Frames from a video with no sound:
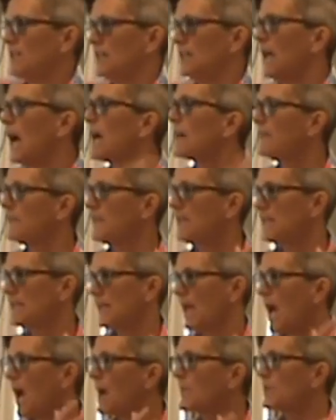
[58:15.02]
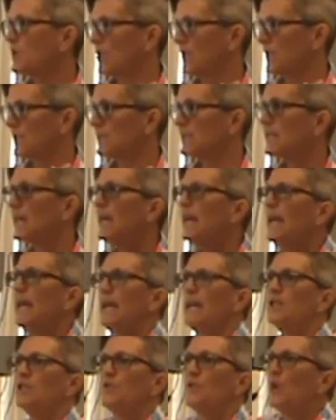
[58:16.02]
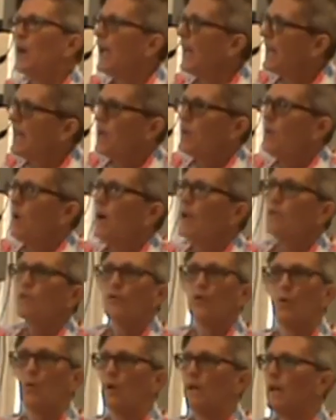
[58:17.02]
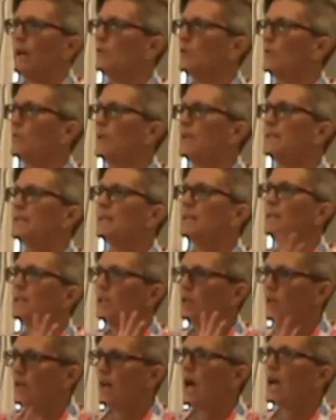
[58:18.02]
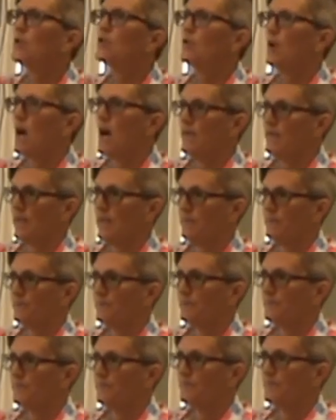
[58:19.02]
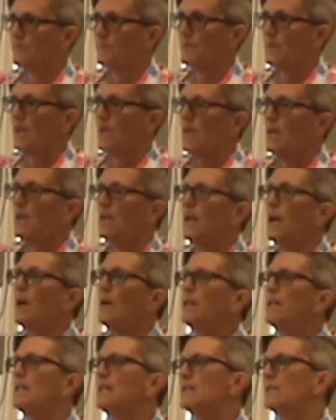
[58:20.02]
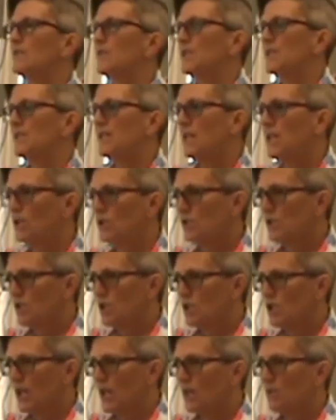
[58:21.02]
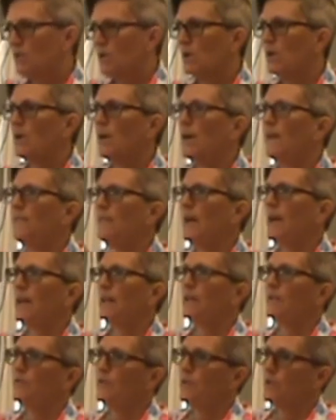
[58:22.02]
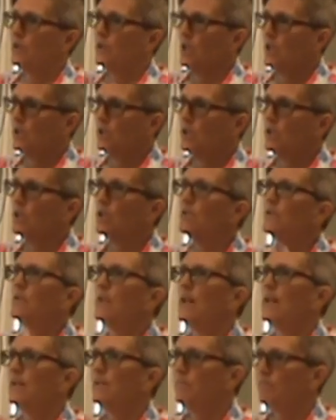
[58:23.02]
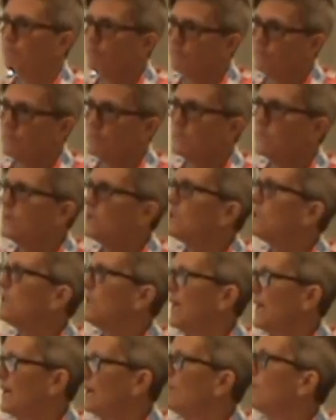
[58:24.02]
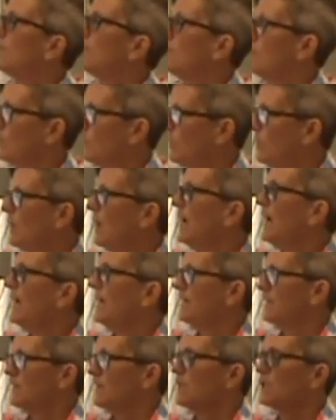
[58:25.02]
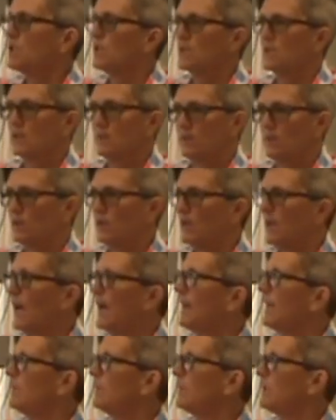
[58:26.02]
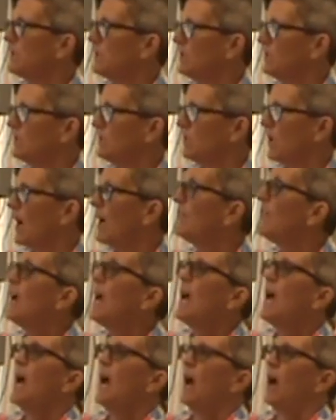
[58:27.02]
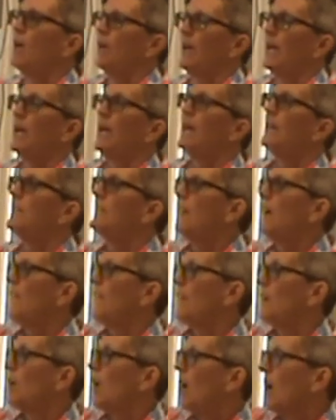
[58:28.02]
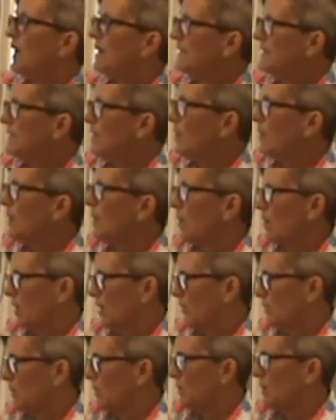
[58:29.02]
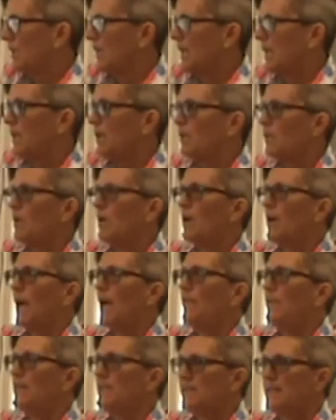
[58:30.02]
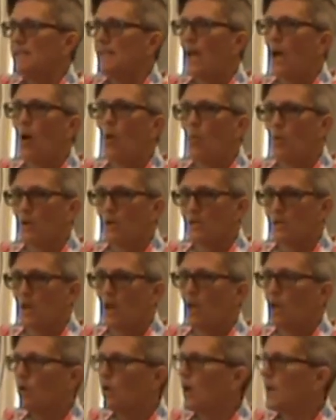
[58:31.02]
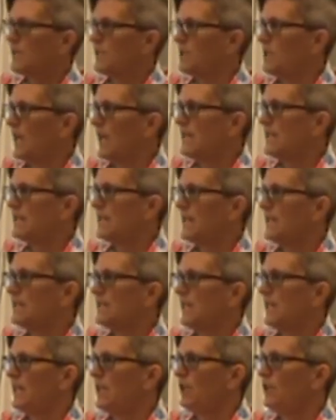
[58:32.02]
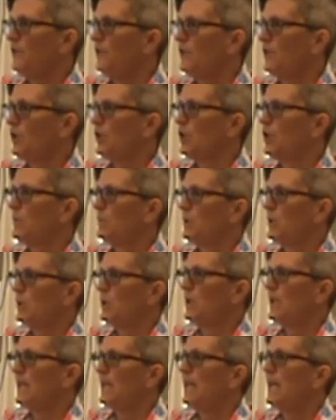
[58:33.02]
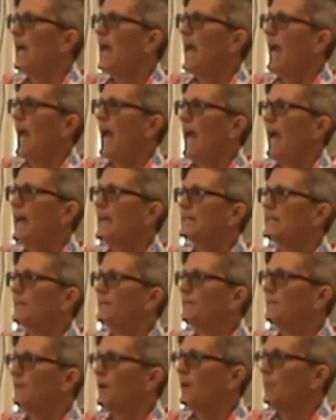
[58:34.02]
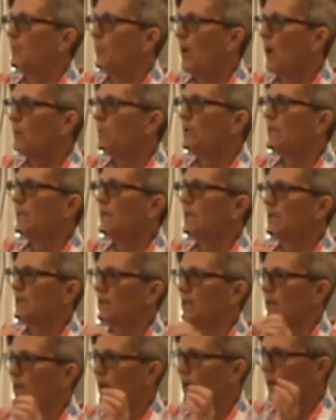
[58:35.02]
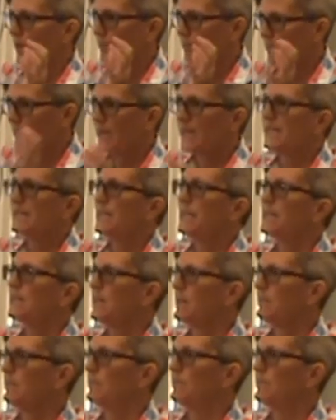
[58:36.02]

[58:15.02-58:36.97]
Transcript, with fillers: a lot of these options. Okay. It's for anyone, for whatever reason, they're not driving. Okay. Now, it is for seniors in general, and then if you're younger, then... Disabled. Yeah, right. It's just you're not able to drive. Okay, now then also in our community, and this is how it works all across the United States, if your community has a, a public uh, bus system,